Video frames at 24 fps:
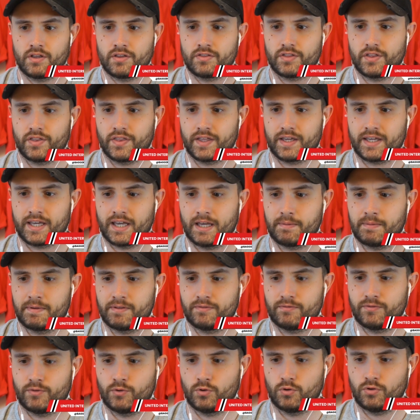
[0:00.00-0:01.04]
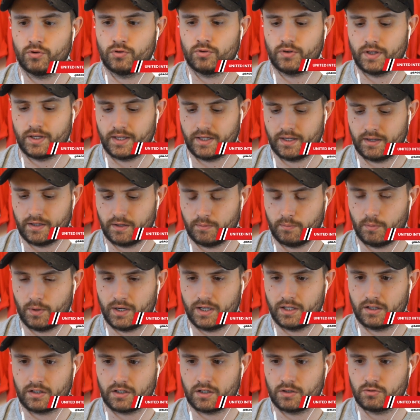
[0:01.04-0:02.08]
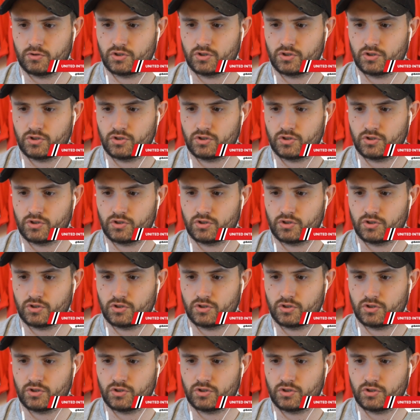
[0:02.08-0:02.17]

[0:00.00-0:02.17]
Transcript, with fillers: that they came in for uh, a while ago.